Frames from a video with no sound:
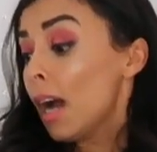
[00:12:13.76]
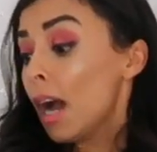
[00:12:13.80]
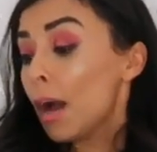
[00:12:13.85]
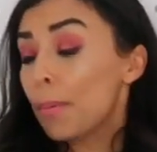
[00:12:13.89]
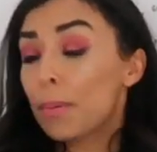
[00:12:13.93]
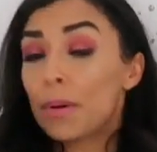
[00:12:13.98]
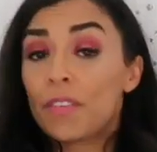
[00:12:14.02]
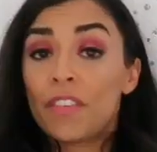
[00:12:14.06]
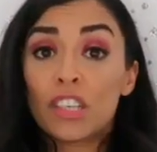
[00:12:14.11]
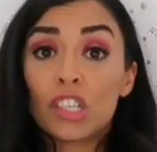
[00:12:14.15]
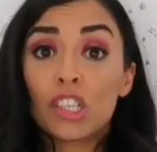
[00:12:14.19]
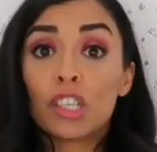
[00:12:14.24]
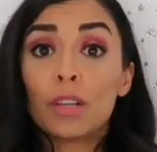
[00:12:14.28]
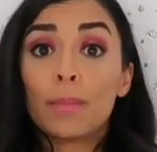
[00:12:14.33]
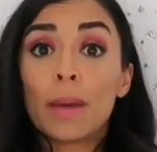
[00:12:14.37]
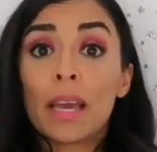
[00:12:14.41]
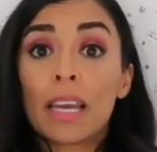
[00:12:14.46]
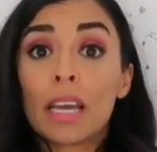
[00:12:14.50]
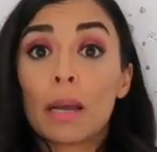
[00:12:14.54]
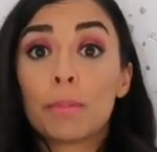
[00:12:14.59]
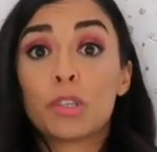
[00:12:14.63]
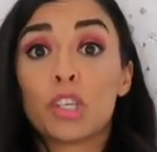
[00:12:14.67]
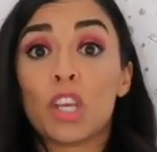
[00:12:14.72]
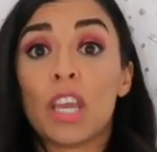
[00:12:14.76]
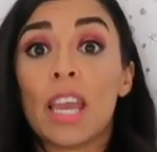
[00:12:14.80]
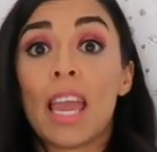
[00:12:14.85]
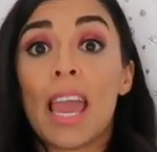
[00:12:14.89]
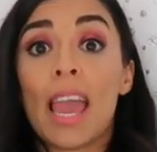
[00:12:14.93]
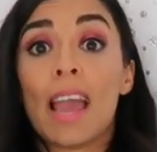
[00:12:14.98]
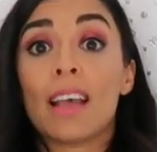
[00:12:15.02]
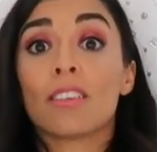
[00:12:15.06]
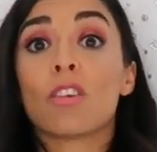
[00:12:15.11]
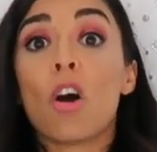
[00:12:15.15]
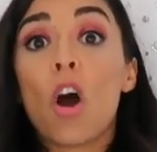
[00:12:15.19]
A professional makeup
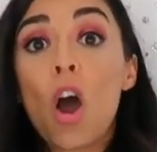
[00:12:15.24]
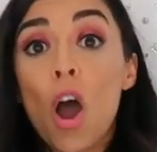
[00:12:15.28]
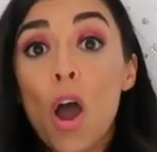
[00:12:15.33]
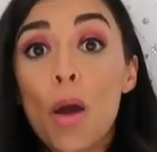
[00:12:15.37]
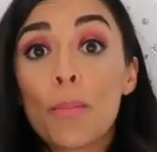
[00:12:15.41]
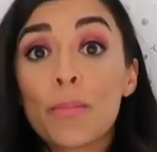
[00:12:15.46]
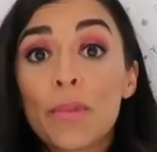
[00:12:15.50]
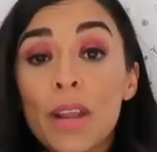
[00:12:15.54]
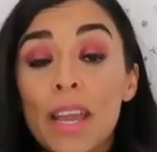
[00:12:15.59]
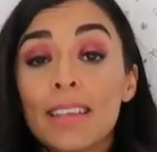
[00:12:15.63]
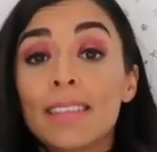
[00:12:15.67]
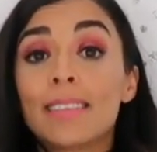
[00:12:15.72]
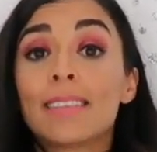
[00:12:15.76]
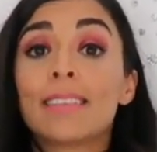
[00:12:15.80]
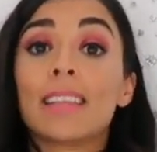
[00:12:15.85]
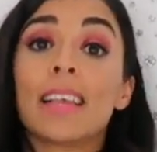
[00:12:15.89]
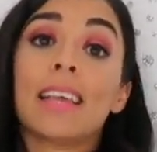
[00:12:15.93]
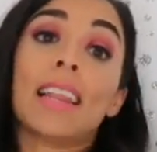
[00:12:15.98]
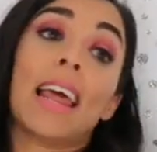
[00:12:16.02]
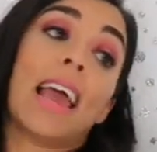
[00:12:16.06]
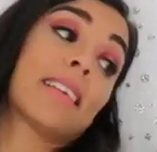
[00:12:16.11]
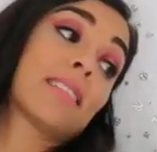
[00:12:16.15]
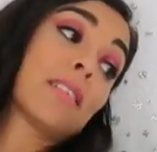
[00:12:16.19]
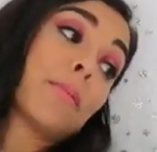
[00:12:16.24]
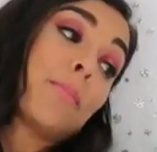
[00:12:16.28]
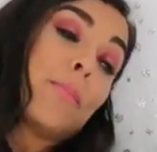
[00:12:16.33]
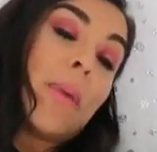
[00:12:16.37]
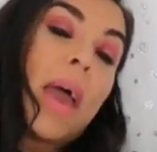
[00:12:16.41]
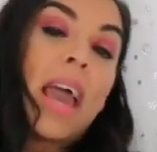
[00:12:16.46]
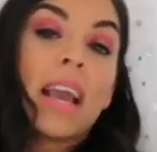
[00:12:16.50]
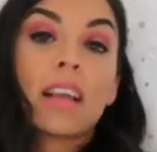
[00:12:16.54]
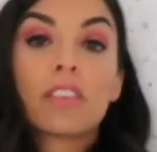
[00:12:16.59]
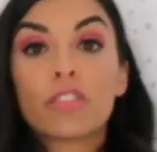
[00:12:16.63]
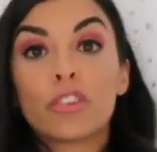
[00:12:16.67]
chair has armrests, it has a
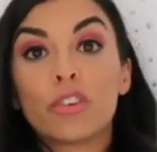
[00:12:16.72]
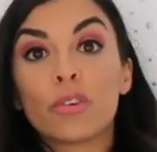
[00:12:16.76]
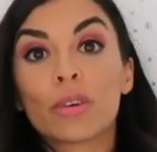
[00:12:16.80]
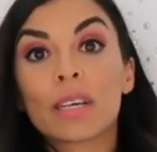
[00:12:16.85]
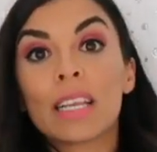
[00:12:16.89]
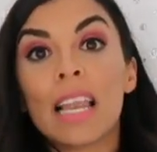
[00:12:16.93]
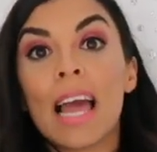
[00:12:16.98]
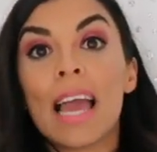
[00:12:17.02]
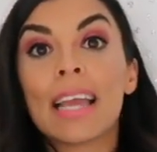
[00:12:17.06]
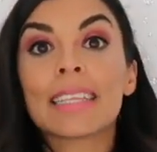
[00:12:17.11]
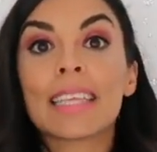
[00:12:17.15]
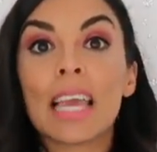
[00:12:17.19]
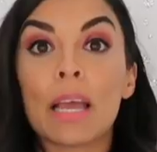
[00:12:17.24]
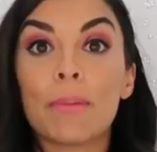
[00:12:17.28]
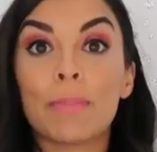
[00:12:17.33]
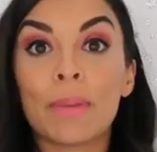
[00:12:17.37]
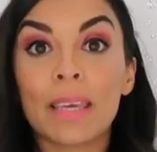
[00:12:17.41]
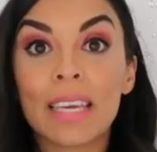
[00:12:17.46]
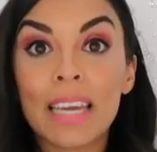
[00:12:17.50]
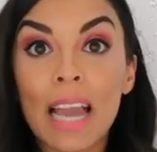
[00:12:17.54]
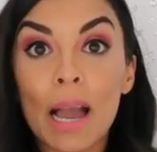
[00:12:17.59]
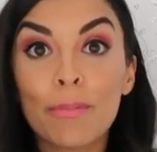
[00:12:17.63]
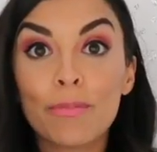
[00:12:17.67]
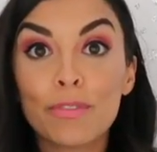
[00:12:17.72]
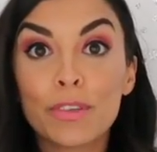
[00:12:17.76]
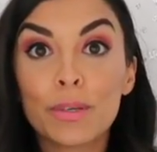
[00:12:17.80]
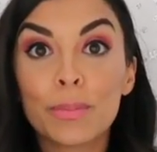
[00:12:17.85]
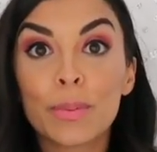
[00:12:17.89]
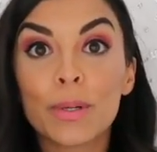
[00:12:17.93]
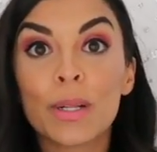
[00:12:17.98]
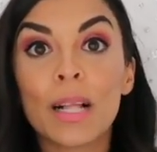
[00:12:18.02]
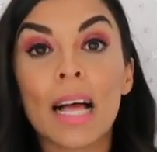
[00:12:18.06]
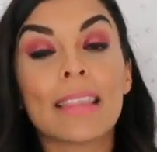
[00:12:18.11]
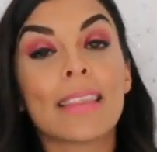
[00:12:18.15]
back so your client can be
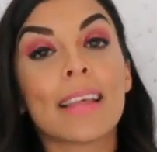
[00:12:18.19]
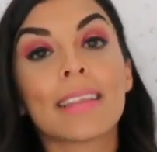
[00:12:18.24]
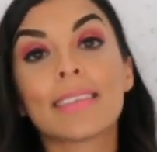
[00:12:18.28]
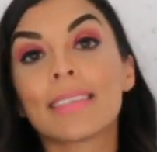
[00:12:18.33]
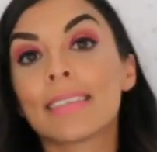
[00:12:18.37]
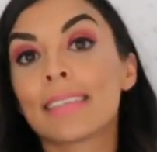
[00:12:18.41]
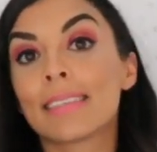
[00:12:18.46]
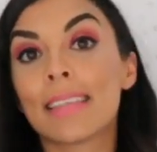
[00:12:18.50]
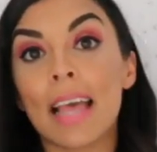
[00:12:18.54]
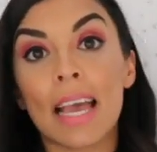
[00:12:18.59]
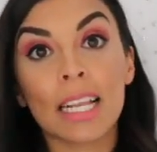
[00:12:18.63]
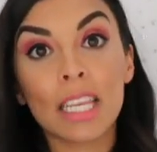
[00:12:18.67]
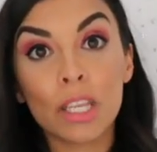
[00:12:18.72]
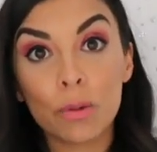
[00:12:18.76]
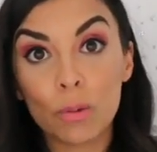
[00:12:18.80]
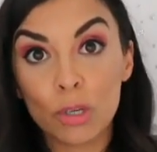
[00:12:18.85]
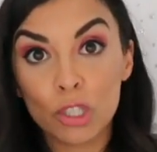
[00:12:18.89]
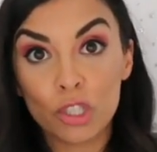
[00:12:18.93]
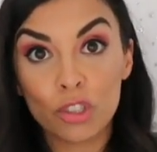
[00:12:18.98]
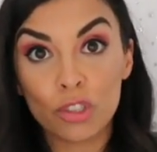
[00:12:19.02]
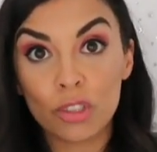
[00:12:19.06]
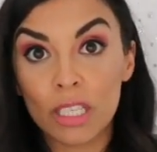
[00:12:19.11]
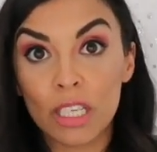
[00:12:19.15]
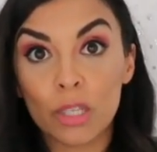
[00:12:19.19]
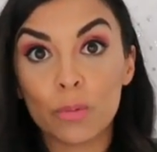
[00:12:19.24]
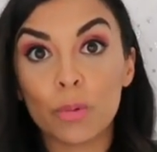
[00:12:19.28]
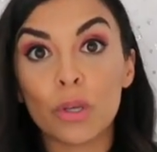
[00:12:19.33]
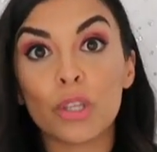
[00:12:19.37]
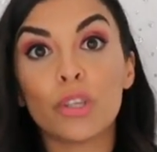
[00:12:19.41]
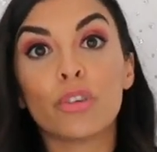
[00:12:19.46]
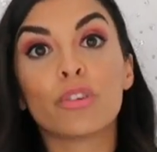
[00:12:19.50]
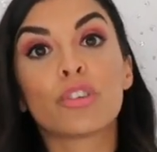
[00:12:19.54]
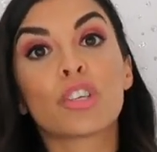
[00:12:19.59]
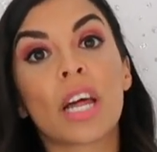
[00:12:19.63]
comfortable, and that's exactly what you need
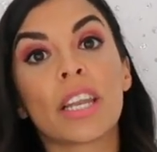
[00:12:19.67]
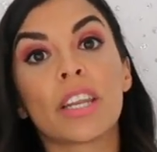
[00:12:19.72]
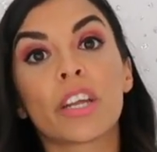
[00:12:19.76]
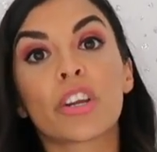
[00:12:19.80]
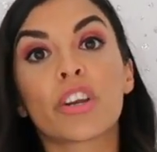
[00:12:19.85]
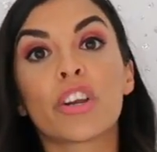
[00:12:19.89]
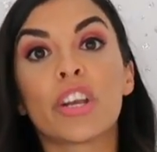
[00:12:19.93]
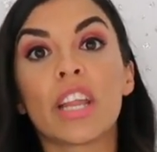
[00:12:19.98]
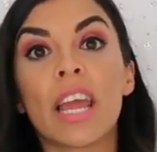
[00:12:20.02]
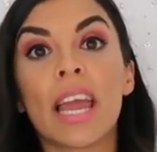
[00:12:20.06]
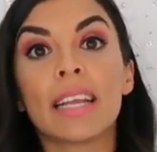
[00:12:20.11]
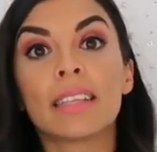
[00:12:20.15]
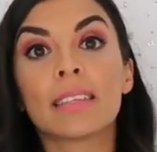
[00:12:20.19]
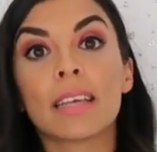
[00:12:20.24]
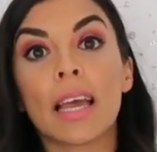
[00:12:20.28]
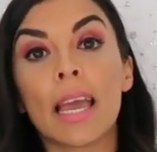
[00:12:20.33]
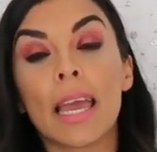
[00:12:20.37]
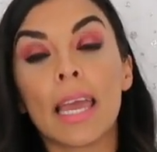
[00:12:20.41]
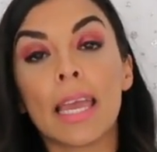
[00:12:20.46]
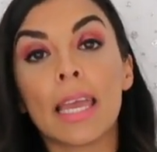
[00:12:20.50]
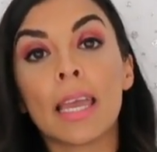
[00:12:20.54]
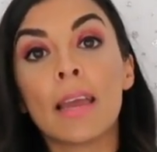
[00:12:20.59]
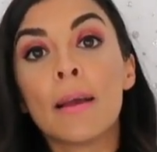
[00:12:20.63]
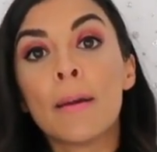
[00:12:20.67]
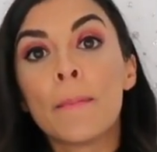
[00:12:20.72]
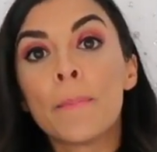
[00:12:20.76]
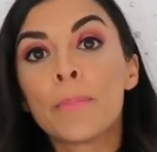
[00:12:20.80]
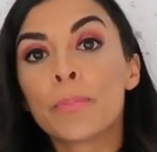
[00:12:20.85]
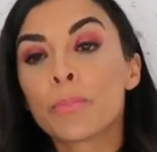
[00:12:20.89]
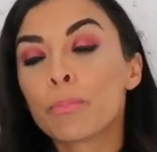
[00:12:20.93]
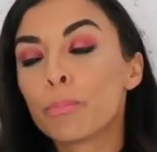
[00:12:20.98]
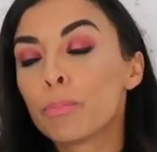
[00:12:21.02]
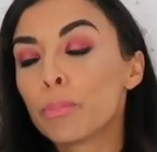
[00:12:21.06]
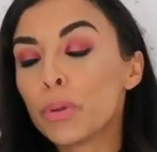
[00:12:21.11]
when you're trying to create a
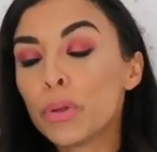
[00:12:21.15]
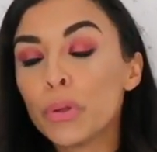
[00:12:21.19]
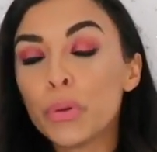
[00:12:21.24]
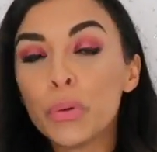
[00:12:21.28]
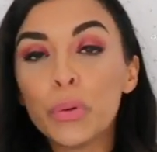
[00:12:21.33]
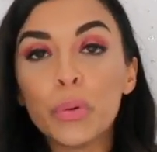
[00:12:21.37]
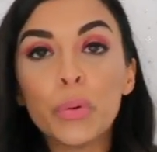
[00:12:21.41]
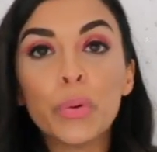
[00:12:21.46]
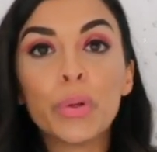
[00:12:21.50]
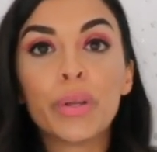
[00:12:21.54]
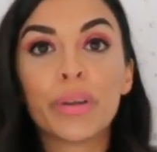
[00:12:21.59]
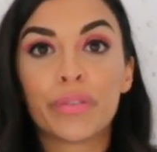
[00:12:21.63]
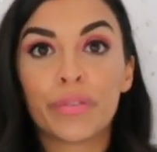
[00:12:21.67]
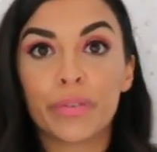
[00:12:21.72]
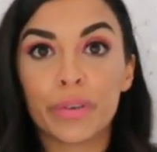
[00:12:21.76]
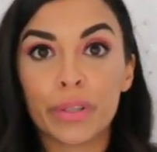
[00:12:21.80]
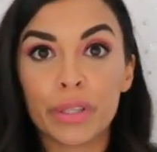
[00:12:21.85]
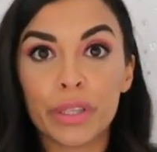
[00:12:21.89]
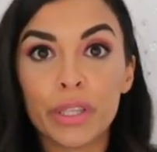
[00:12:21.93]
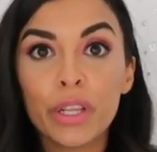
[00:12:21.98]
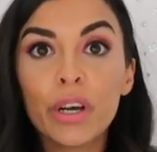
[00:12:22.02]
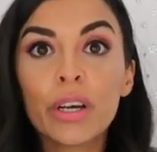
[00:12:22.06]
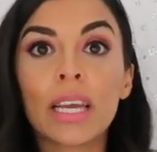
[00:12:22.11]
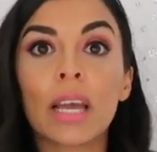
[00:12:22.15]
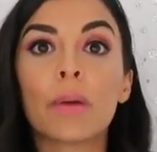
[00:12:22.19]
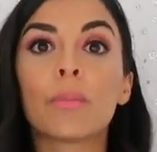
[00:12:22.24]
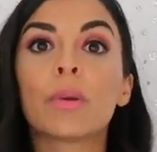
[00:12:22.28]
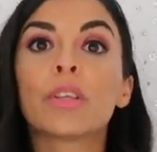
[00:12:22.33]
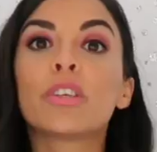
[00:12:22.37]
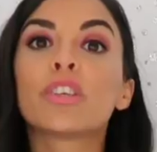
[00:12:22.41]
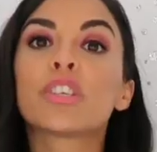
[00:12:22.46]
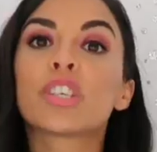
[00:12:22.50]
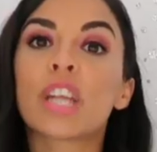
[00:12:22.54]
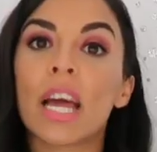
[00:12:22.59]
beautiful look and
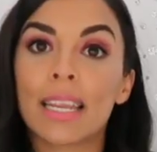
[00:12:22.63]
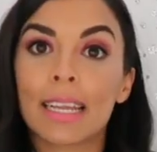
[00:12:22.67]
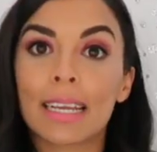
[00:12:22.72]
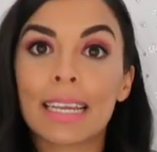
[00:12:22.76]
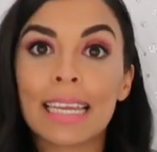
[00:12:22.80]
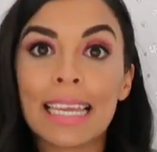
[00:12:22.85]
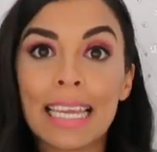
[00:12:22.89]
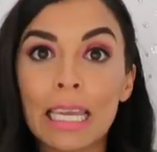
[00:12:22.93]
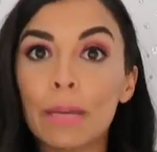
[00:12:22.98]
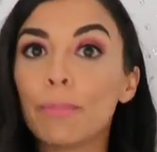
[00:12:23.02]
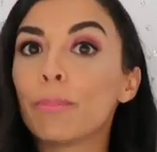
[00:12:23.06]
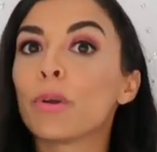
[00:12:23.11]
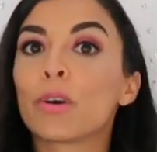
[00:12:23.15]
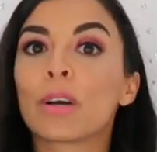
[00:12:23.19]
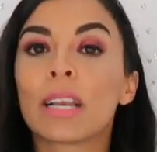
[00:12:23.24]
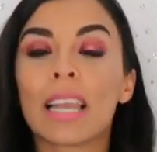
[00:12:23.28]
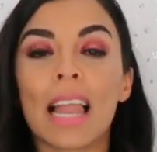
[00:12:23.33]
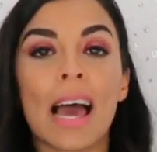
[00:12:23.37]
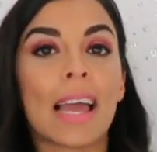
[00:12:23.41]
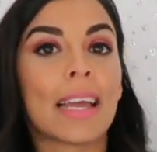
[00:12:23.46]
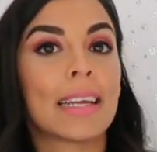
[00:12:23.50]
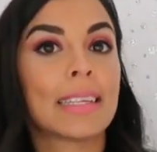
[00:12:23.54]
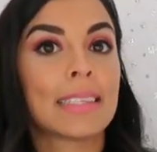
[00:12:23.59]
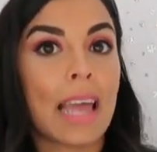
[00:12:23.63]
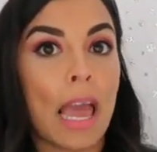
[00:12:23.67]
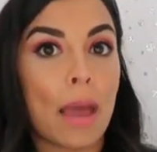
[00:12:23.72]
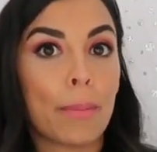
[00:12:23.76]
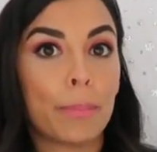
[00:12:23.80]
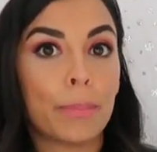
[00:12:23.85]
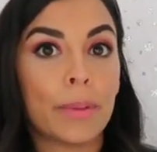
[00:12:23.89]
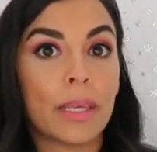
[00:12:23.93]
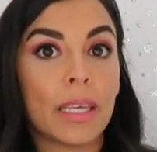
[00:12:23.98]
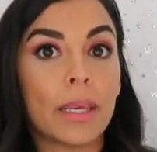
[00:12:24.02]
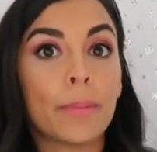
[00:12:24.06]
when you're trying to keep your client
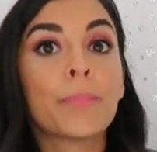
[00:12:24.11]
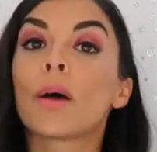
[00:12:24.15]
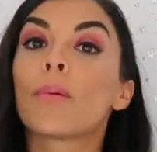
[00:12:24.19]
happy.